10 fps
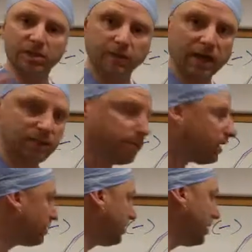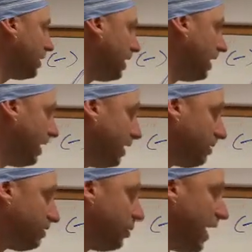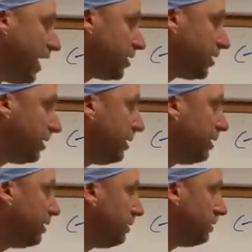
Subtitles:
responsibility and to actually